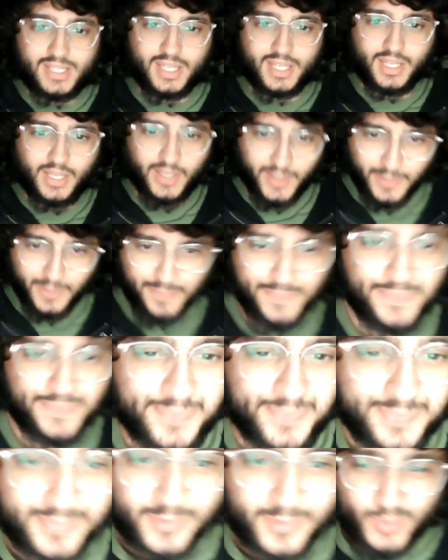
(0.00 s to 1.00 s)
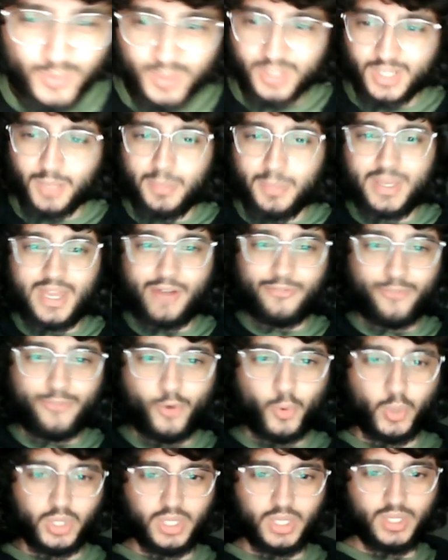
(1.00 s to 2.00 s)
take. Let me get
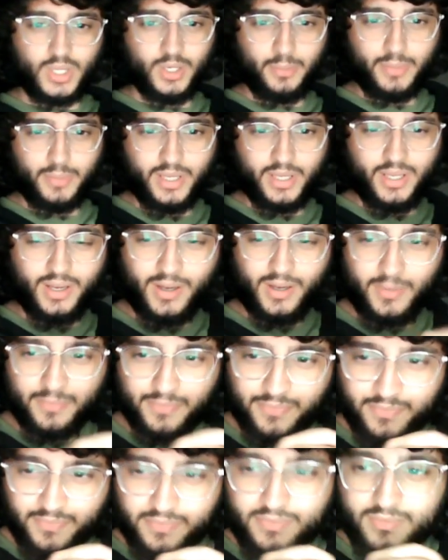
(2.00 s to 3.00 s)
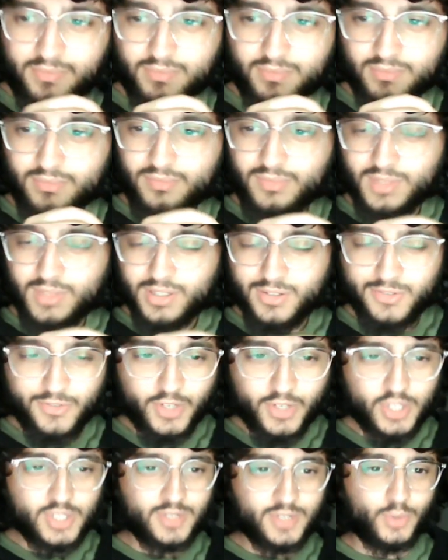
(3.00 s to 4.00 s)
forward a little bit. Yeah.
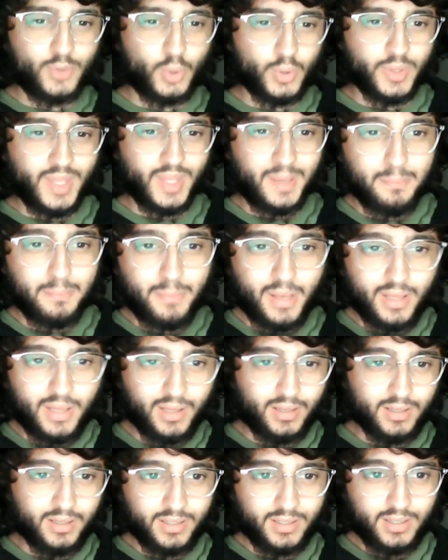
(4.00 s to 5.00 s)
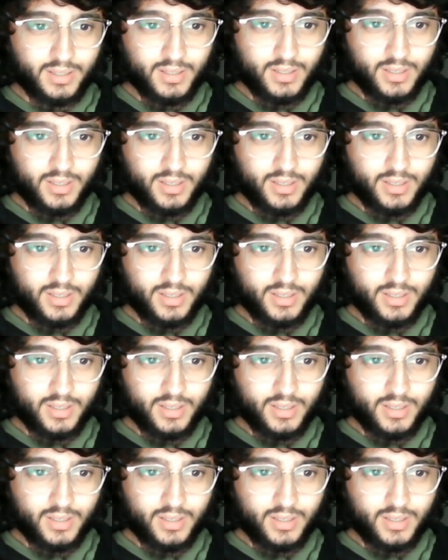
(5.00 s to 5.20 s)
First of all, Dembele,